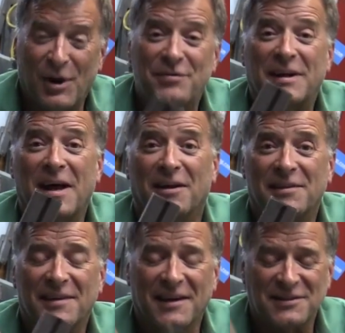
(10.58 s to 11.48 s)
Perfect help,
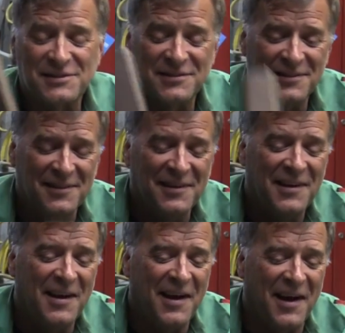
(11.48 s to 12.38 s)
yes.
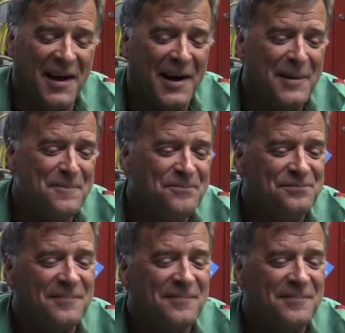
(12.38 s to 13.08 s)
Uh,